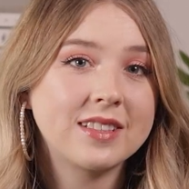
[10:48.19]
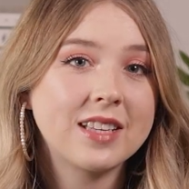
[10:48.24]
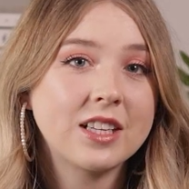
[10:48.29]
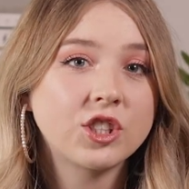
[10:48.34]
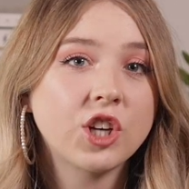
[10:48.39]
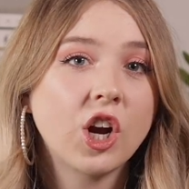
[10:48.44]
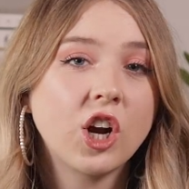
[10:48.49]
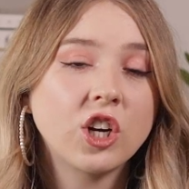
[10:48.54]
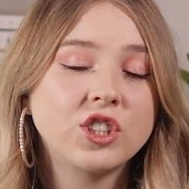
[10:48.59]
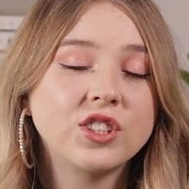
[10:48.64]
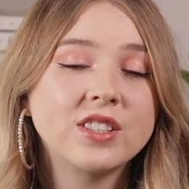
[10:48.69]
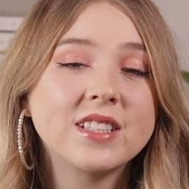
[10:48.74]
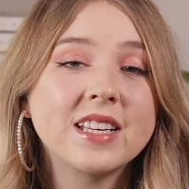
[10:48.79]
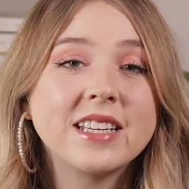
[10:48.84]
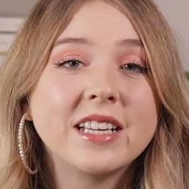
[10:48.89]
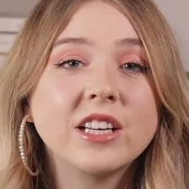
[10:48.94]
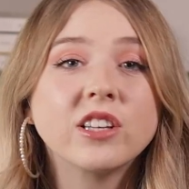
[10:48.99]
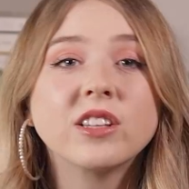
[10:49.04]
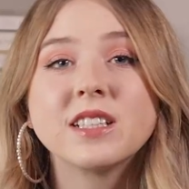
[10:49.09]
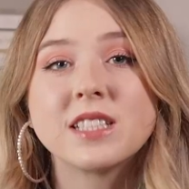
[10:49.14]
that charges a
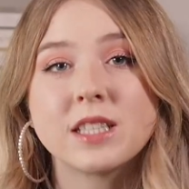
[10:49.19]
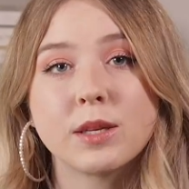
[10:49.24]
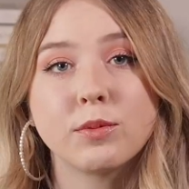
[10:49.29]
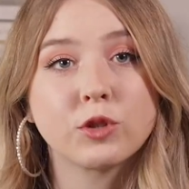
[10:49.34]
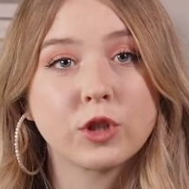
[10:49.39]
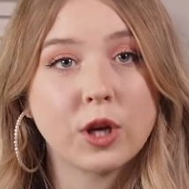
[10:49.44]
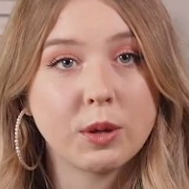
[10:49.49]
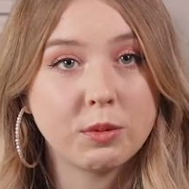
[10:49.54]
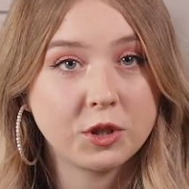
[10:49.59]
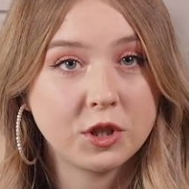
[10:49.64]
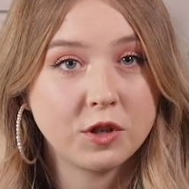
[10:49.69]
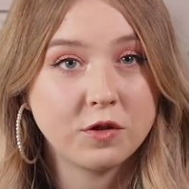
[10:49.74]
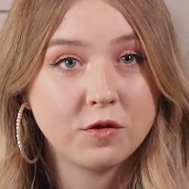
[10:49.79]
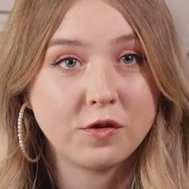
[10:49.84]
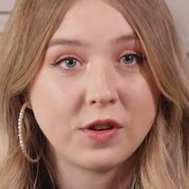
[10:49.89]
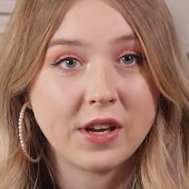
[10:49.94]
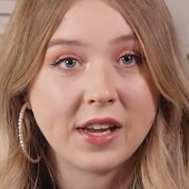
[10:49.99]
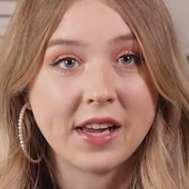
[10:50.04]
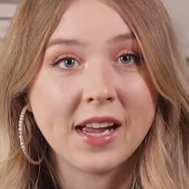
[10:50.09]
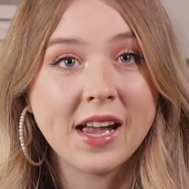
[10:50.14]
yearly subscription
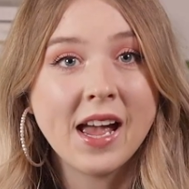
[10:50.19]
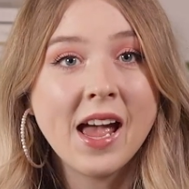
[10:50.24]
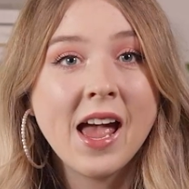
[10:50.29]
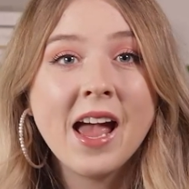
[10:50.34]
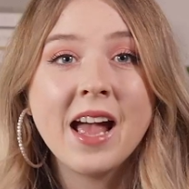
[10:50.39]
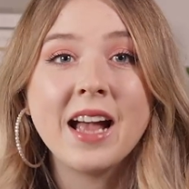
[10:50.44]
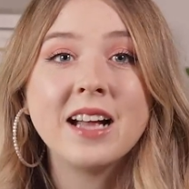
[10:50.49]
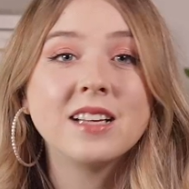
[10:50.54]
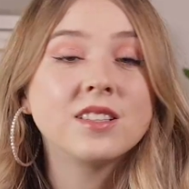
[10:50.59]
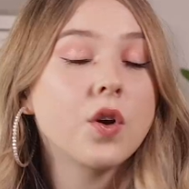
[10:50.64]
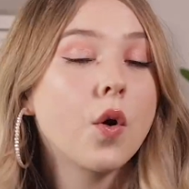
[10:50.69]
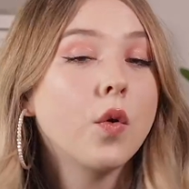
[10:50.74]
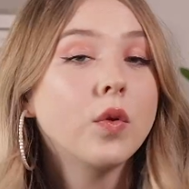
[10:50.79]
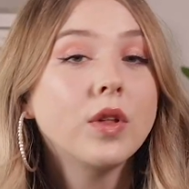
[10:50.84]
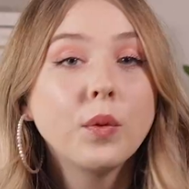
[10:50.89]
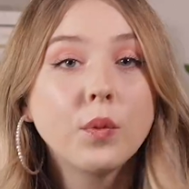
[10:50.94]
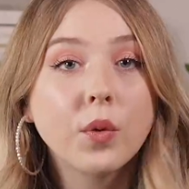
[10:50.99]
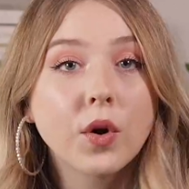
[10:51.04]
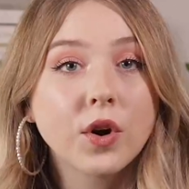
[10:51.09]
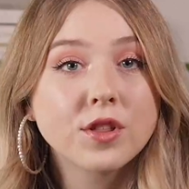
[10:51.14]
fee. It's
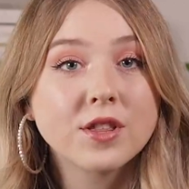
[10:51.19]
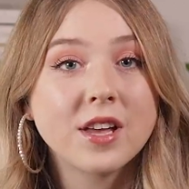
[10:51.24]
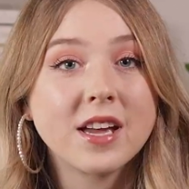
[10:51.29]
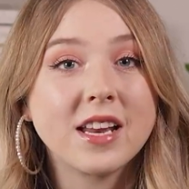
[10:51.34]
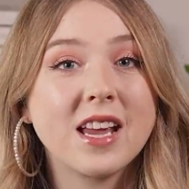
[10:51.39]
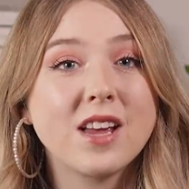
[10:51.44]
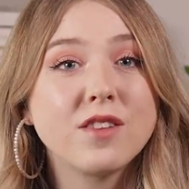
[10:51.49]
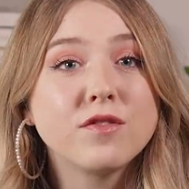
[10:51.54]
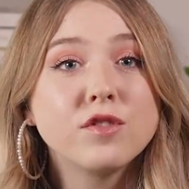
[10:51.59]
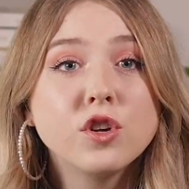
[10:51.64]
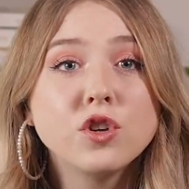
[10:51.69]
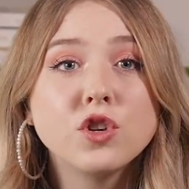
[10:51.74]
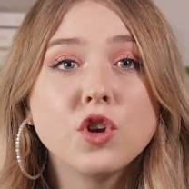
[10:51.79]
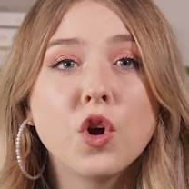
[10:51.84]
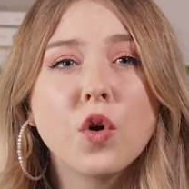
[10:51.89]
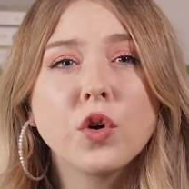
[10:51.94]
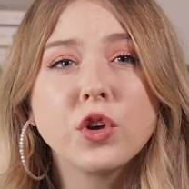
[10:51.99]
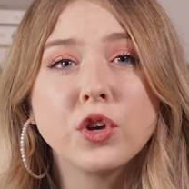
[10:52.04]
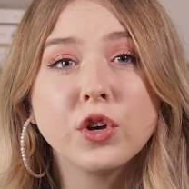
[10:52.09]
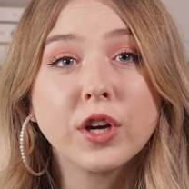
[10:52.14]
only worth it if you
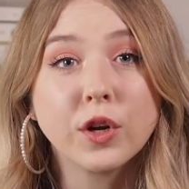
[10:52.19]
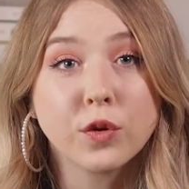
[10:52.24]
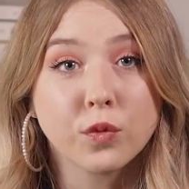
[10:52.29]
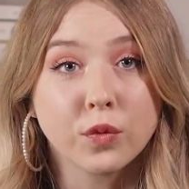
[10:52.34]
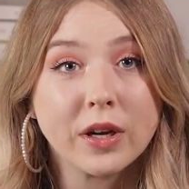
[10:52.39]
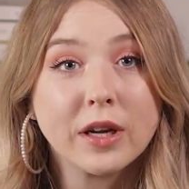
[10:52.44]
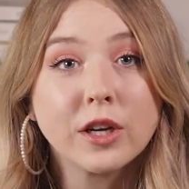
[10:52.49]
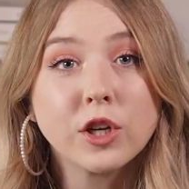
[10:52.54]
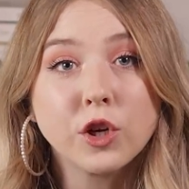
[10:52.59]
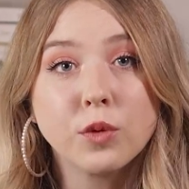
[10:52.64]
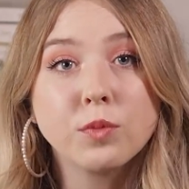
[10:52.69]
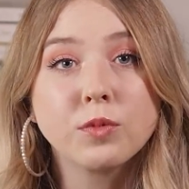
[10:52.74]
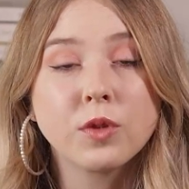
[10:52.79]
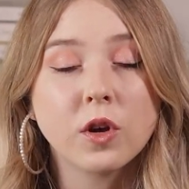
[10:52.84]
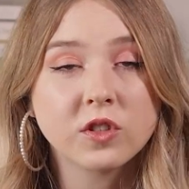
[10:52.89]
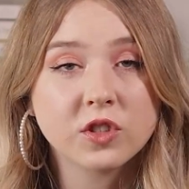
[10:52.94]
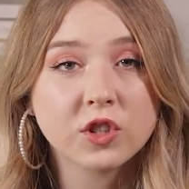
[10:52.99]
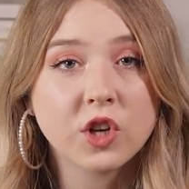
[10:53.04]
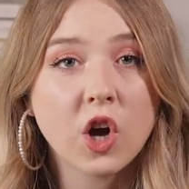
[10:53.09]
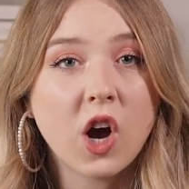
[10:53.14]
know you can recoup
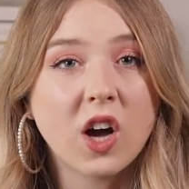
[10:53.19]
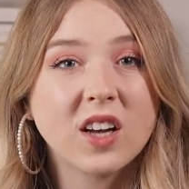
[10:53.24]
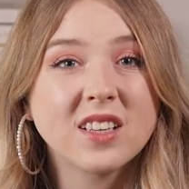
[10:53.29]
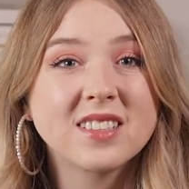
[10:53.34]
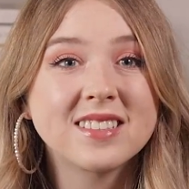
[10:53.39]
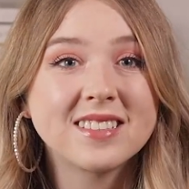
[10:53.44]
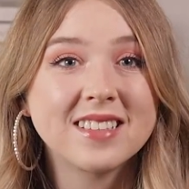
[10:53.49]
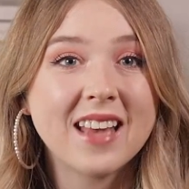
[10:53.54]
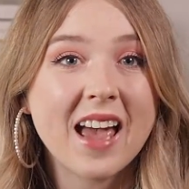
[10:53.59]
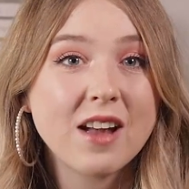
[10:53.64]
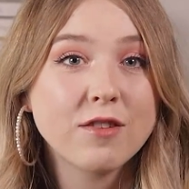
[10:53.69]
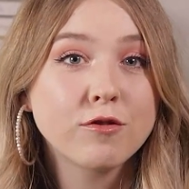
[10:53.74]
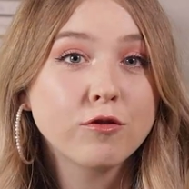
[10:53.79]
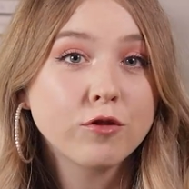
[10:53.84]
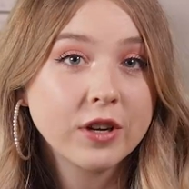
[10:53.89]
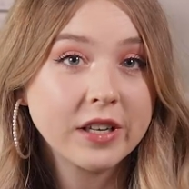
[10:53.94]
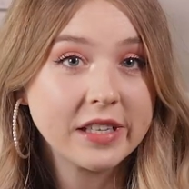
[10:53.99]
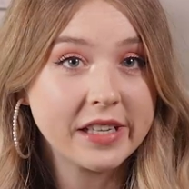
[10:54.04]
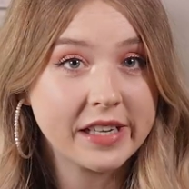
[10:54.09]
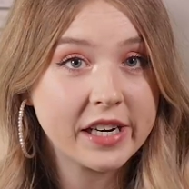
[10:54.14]
those costs
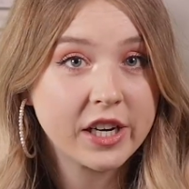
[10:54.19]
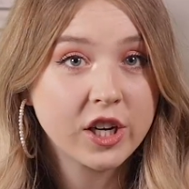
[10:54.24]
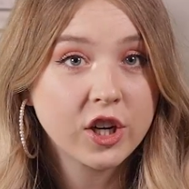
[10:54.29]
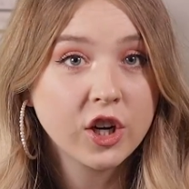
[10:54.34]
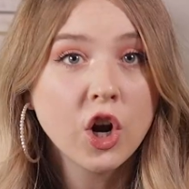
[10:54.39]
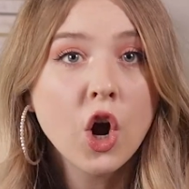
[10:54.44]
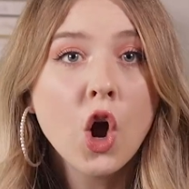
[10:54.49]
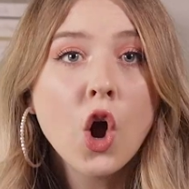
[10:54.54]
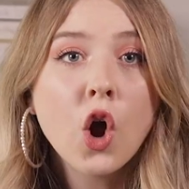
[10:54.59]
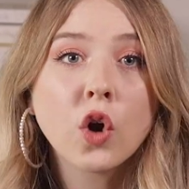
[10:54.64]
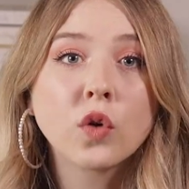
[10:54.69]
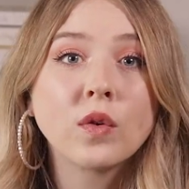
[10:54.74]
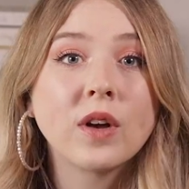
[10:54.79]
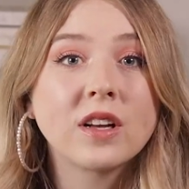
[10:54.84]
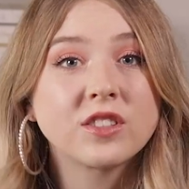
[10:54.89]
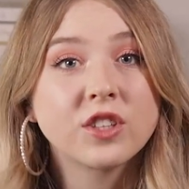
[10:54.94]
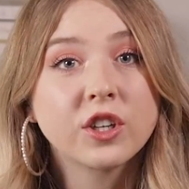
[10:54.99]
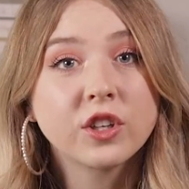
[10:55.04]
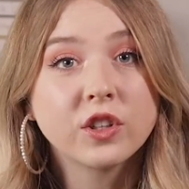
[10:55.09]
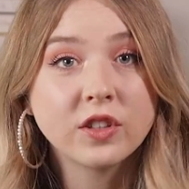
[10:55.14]
every year, or
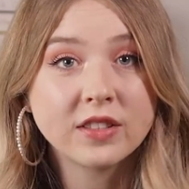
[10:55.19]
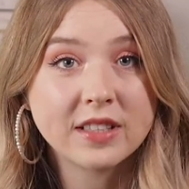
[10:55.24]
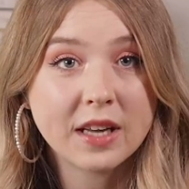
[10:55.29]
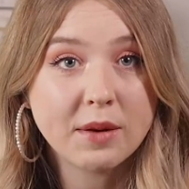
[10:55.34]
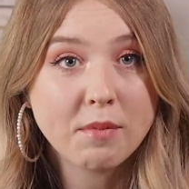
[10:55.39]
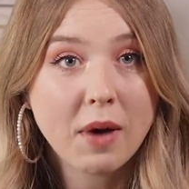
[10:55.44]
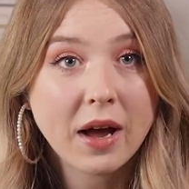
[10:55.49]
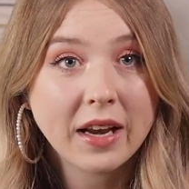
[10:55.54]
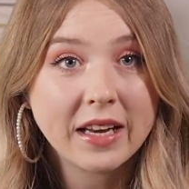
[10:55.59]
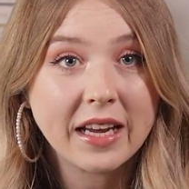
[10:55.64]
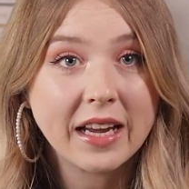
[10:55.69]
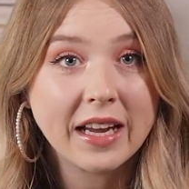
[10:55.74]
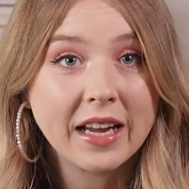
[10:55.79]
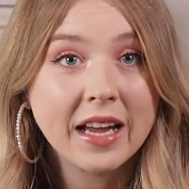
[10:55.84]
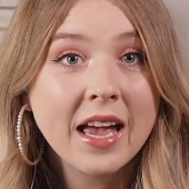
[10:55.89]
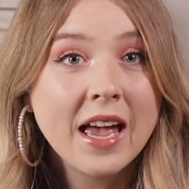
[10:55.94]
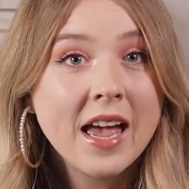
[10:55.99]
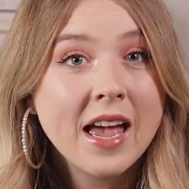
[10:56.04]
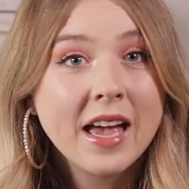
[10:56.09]
else you're losing money.